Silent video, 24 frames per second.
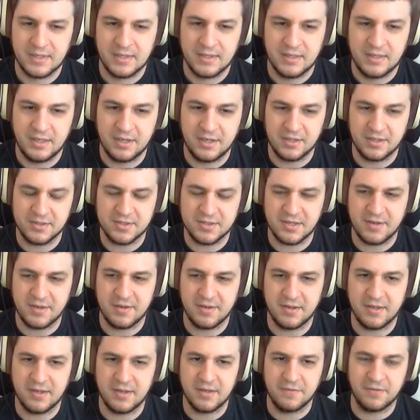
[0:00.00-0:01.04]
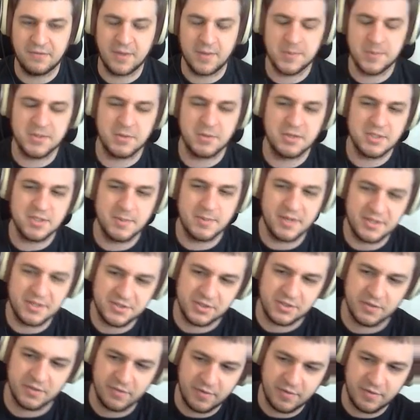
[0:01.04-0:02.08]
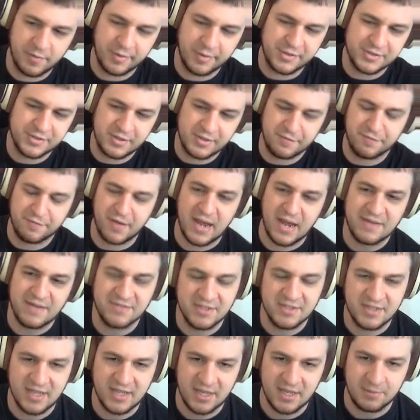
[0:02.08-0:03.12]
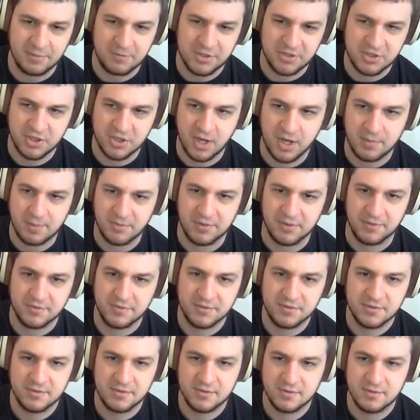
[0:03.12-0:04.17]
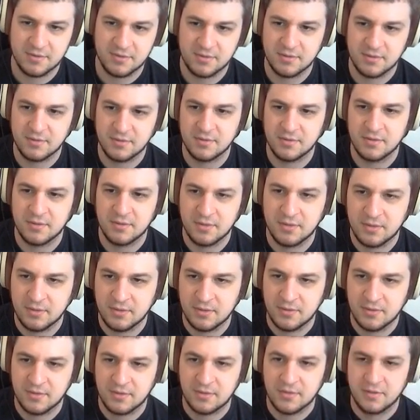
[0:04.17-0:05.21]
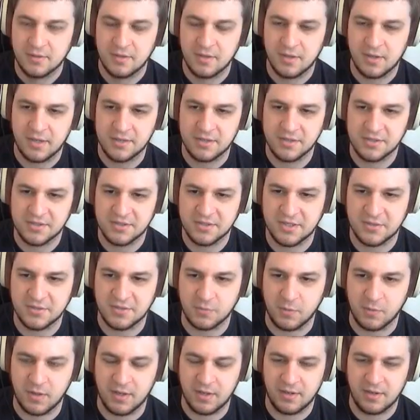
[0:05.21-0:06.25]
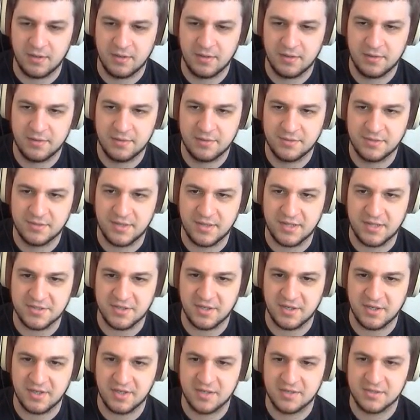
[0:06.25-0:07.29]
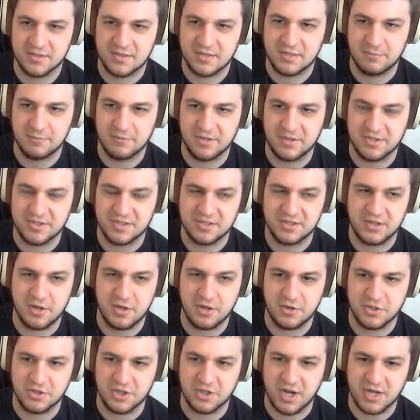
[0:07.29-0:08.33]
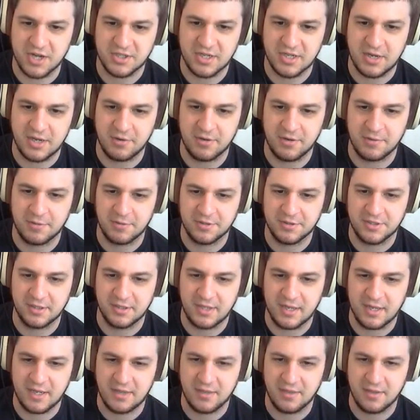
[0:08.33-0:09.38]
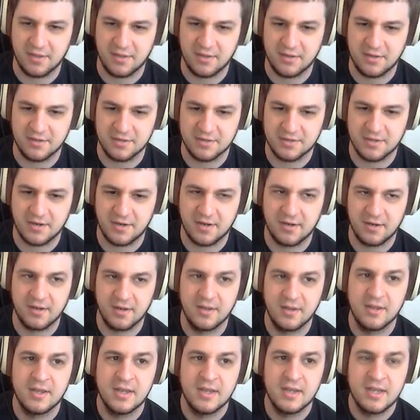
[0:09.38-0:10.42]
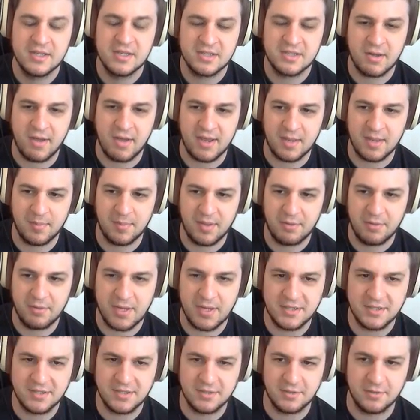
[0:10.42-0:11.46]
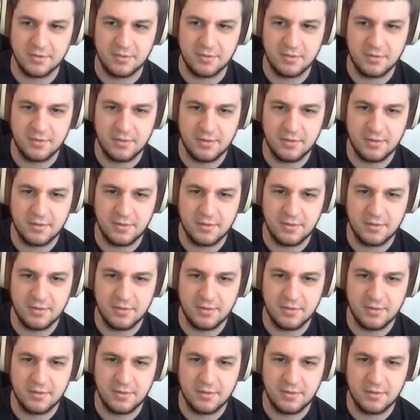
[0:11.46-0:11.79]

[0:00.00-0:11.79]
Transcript: He could say, if Libster wants to be conservative, he could say 5 to Dan, which chop moves. Okay, he just says 1. See, that's good because this is known trash now and it will delay the discard. So now I can play red 2.